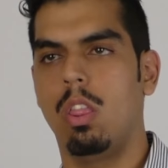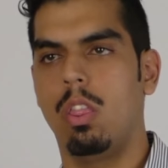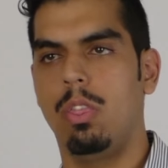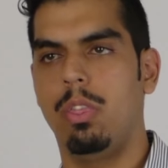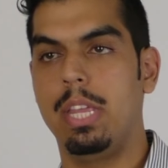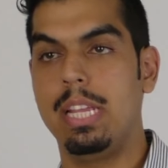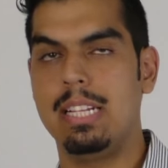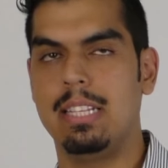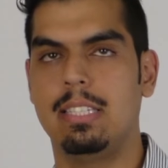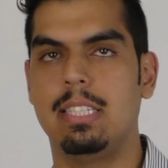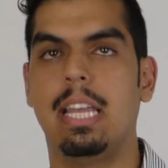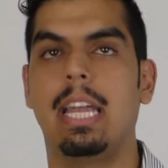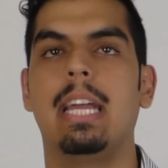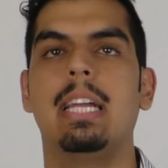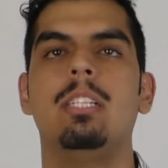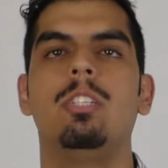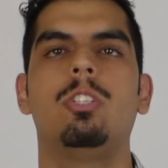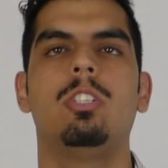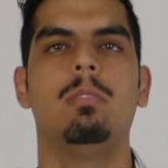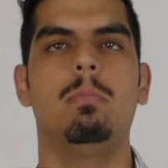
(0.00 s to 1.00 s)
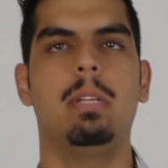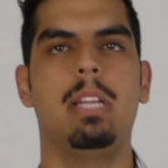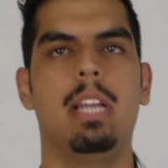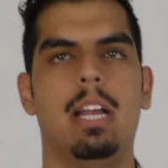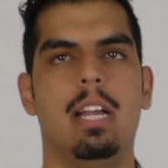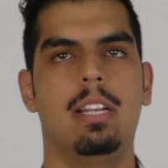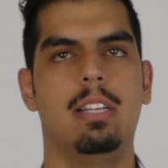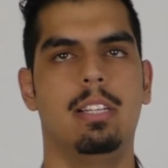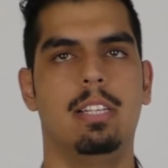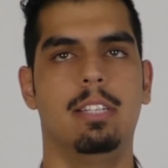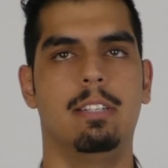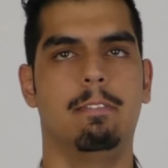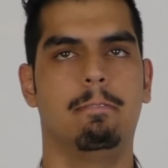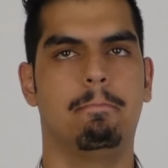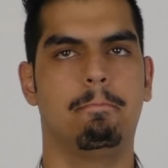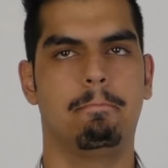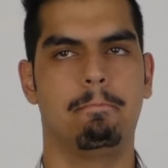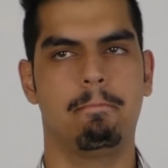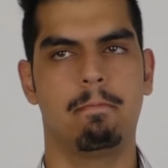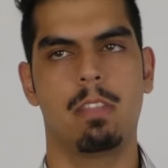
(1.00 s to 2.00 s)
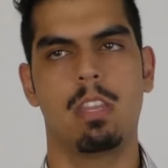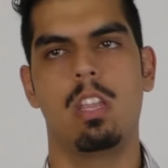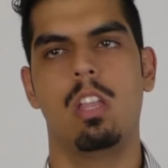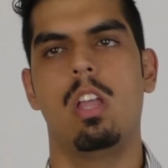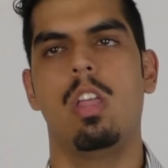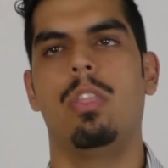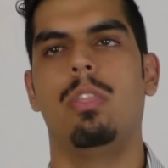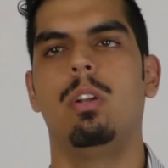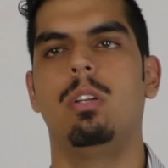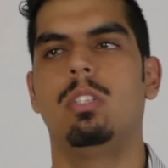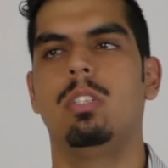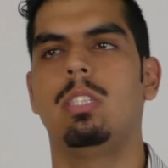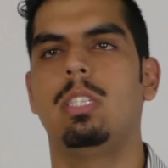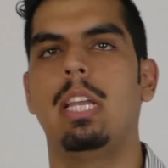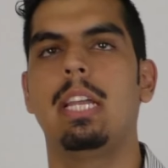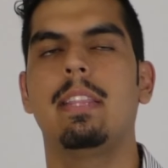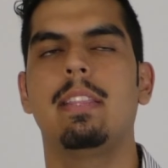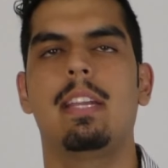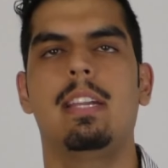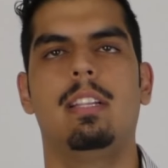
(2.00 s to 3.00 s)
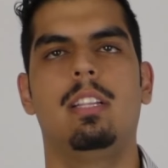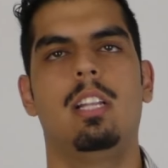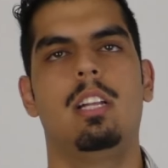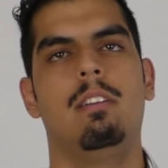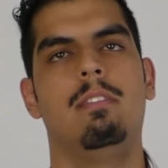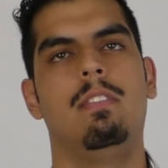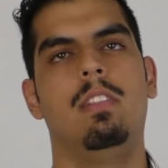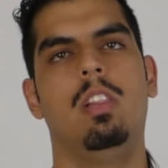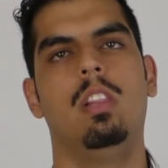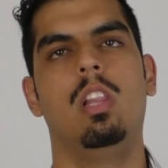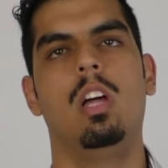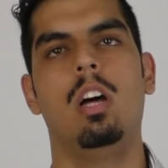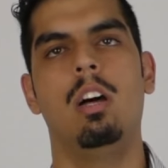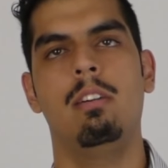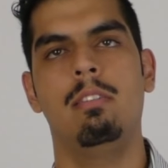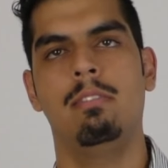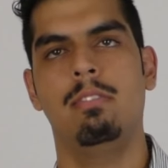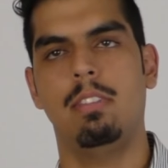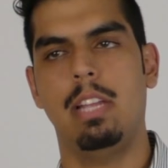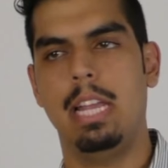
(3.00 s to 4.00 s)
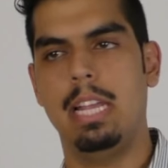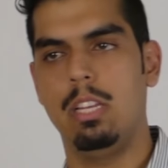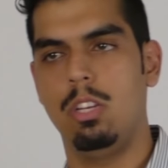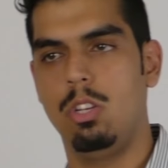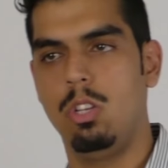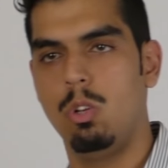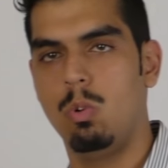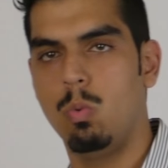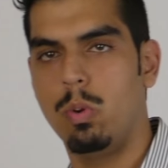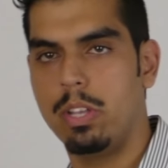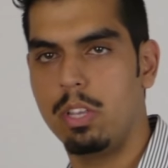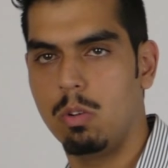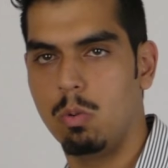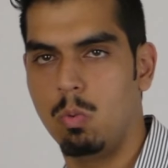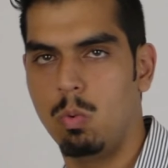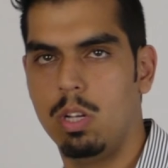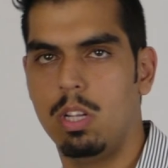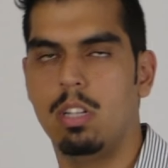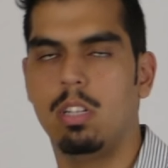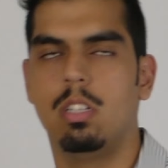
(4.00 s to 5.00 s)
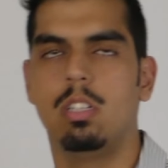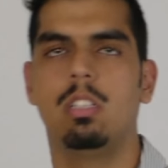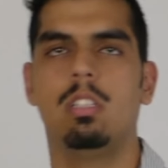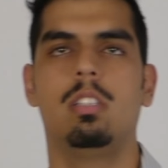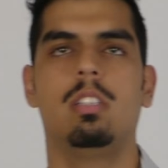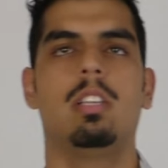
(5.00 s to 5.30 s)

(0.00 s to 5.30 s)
the intention behind it. There's a saying that I love and do what you will.